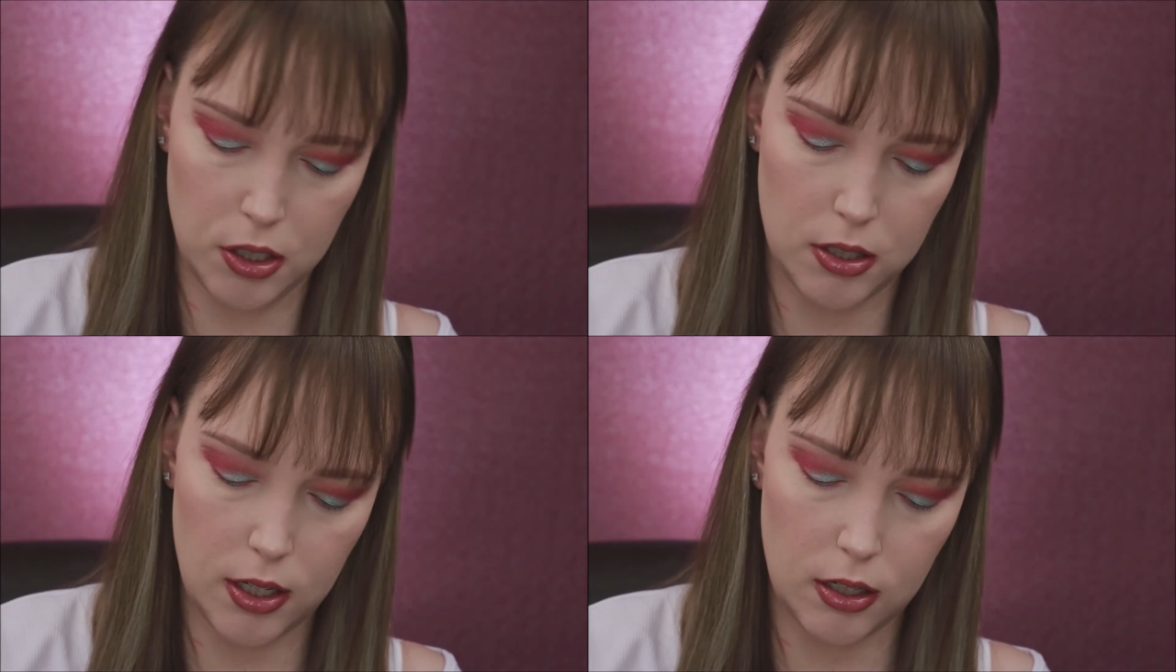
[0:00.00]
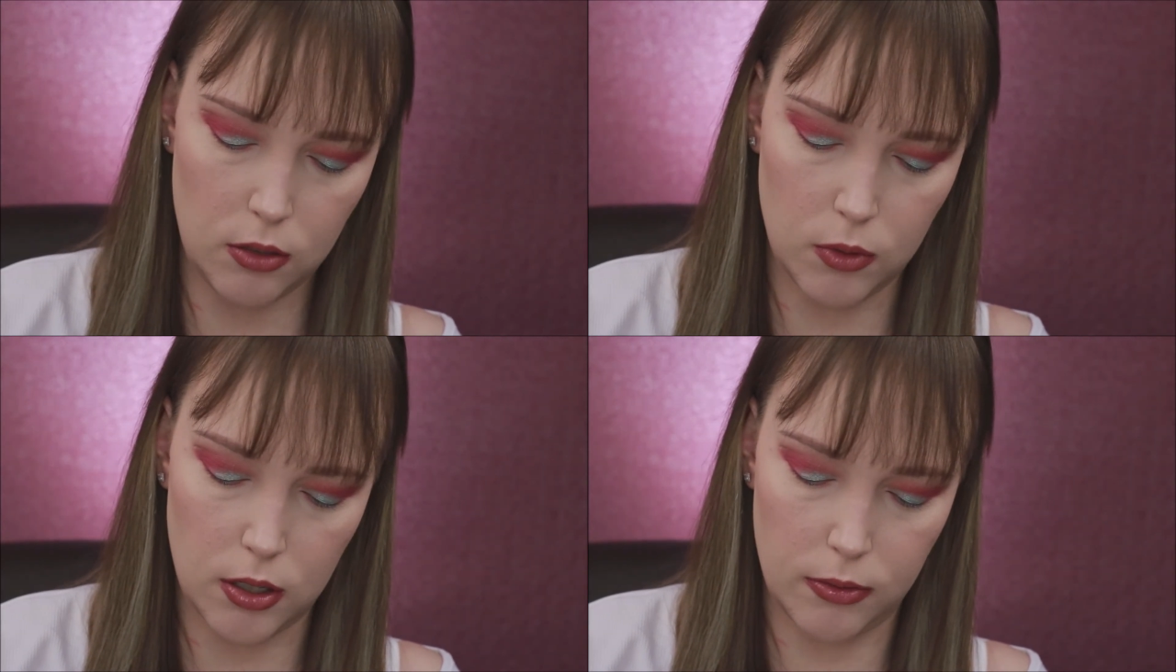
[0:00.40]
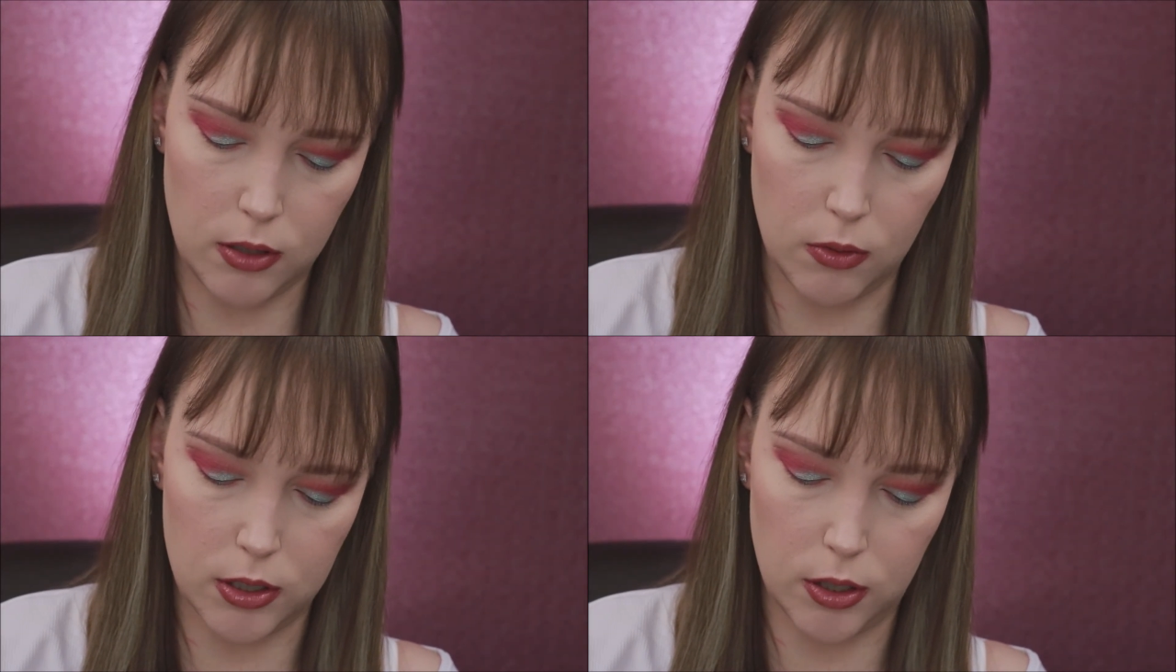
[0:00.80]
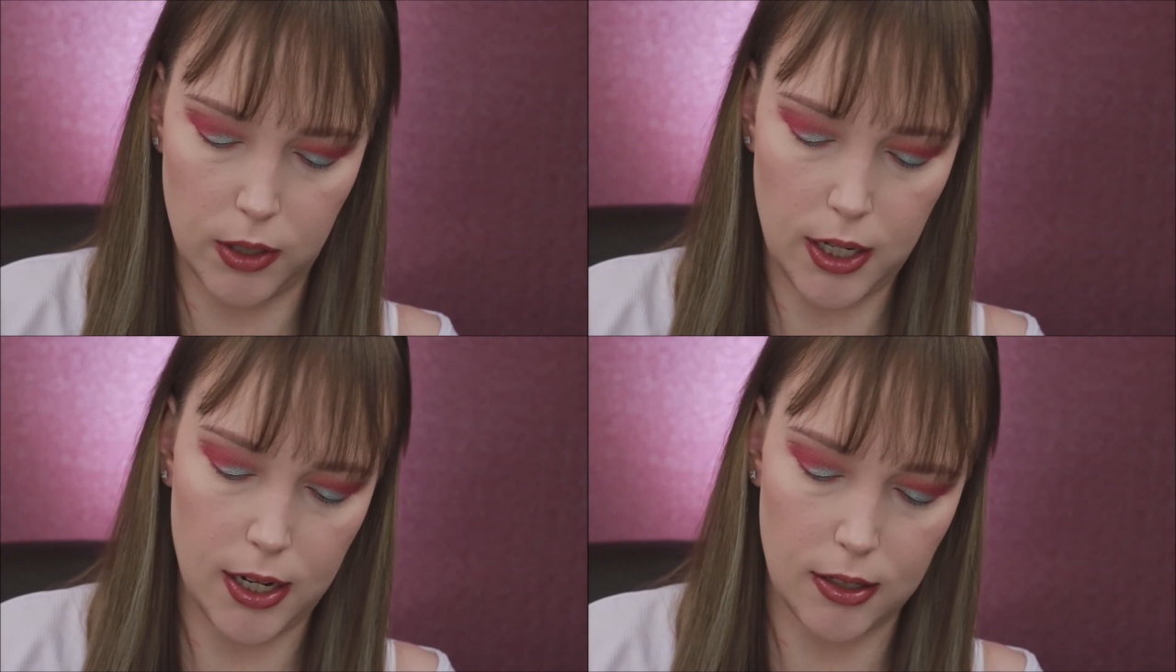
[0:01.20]
just like you would if you were
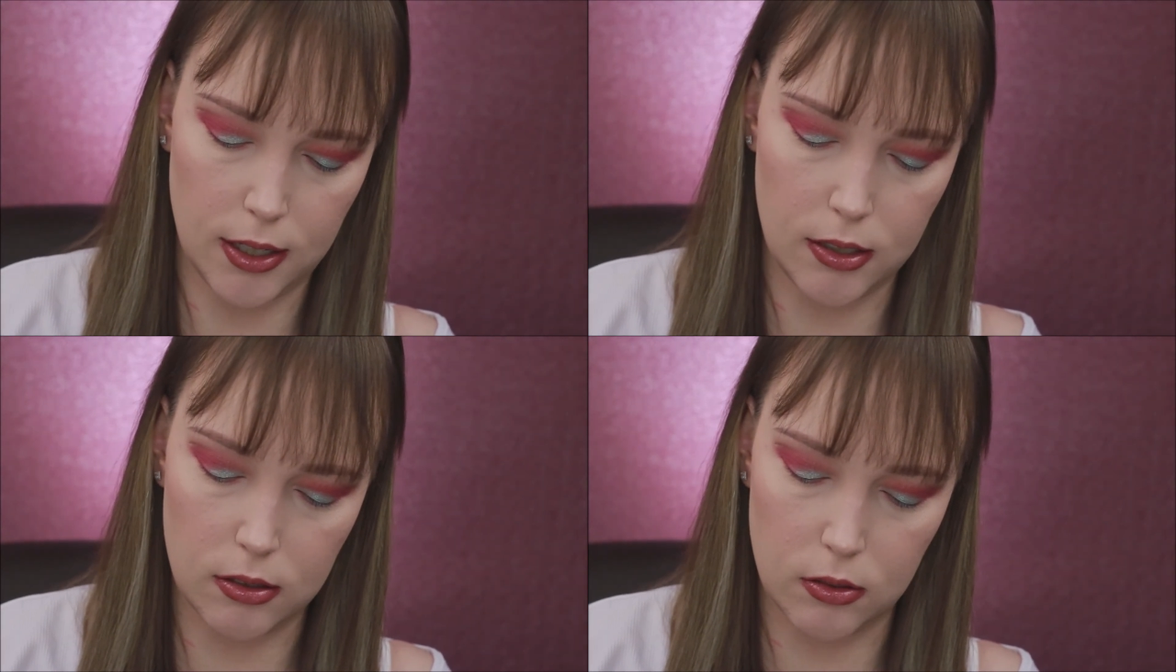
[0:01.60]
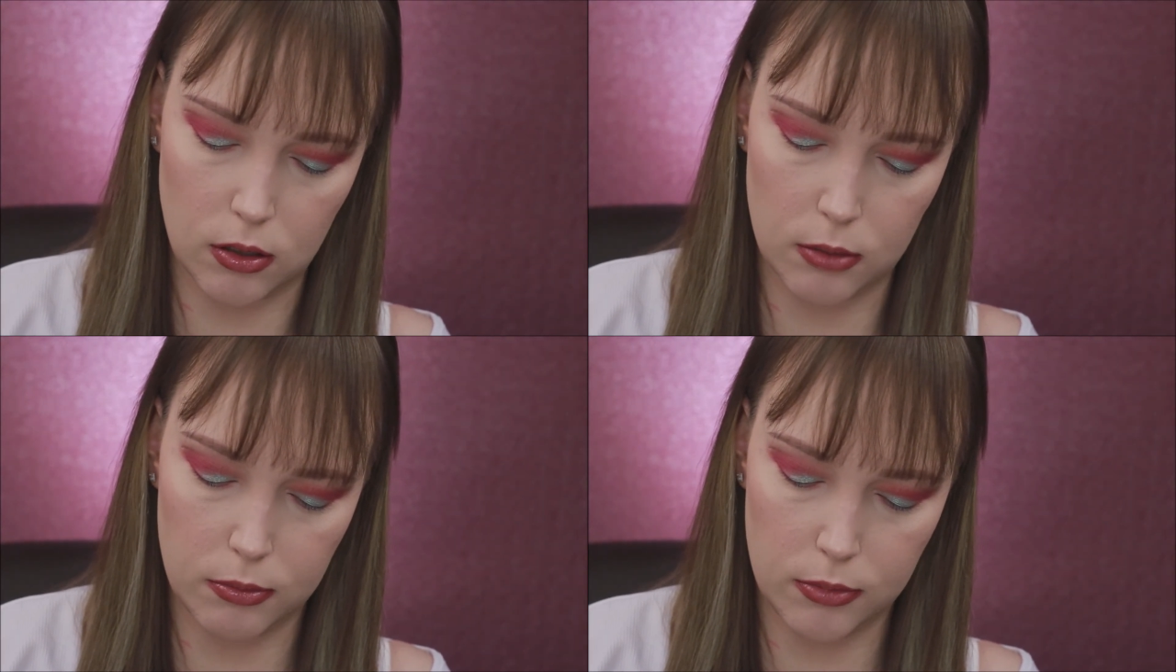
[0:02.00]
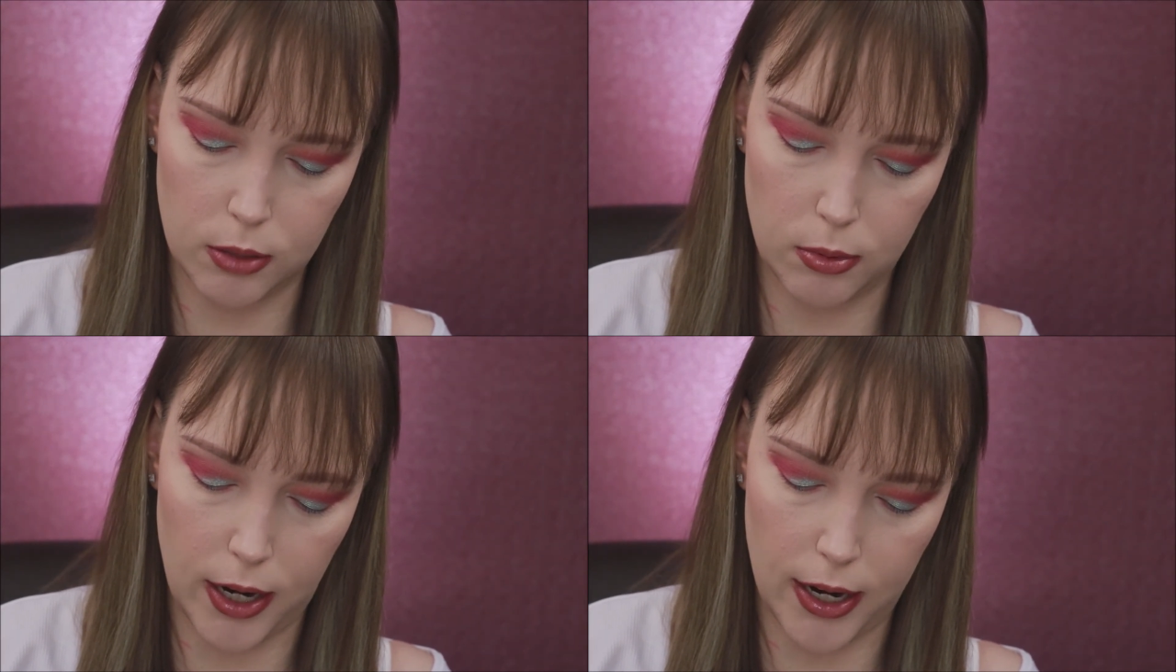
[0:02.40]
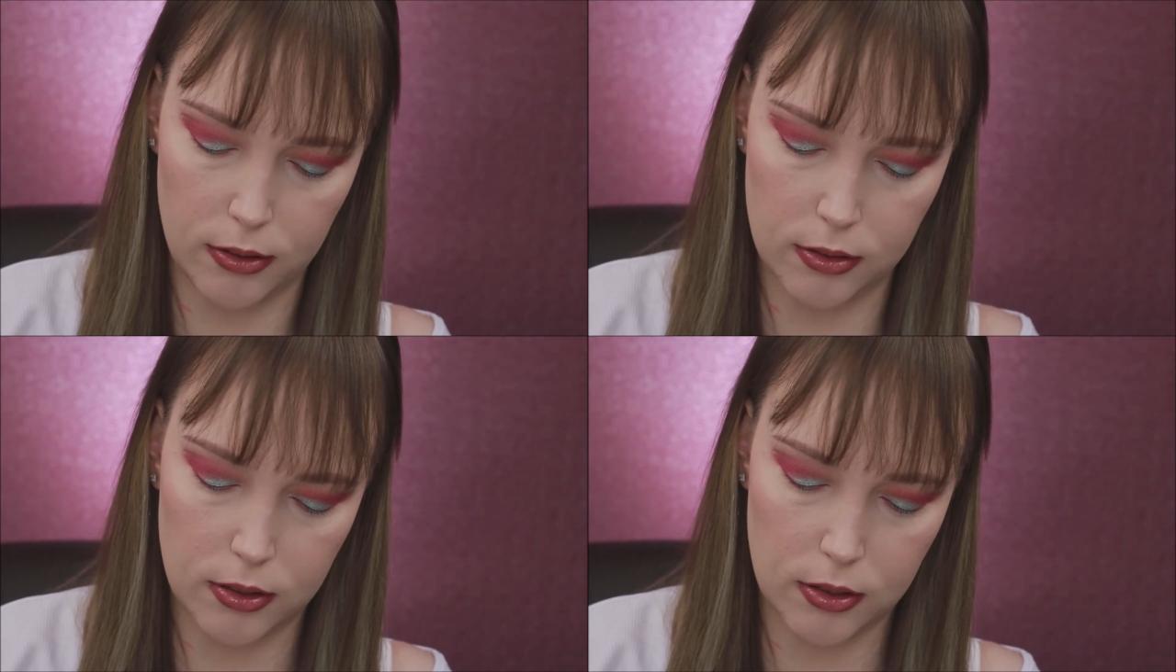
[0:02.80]
doing eyeliner or your
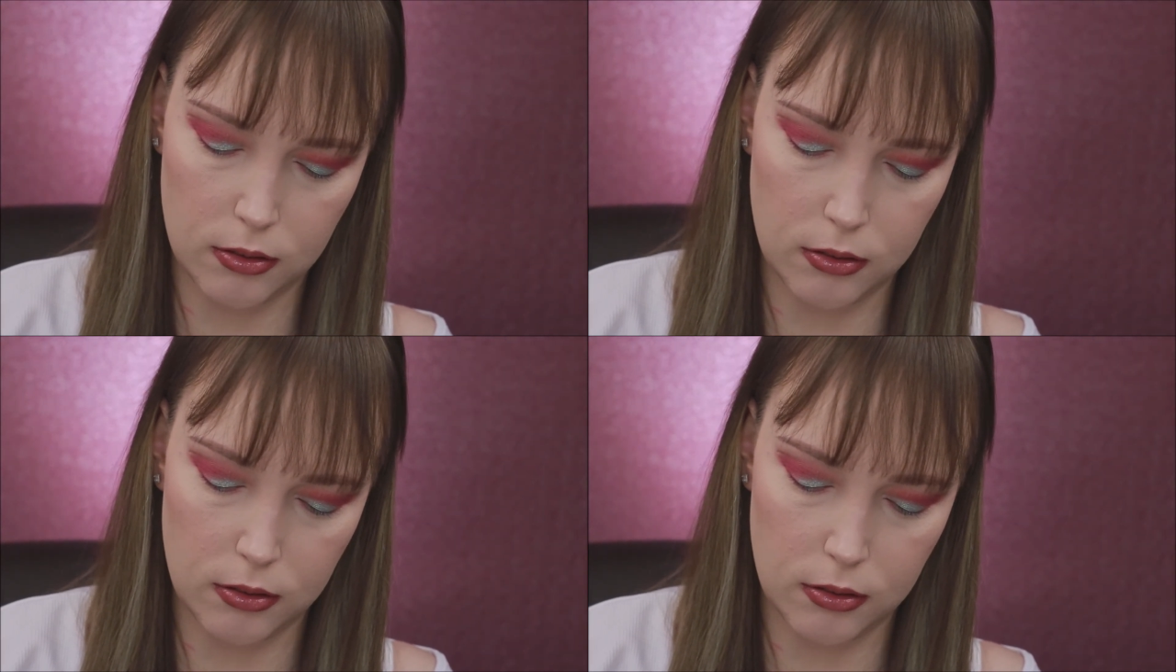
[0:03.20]
brows.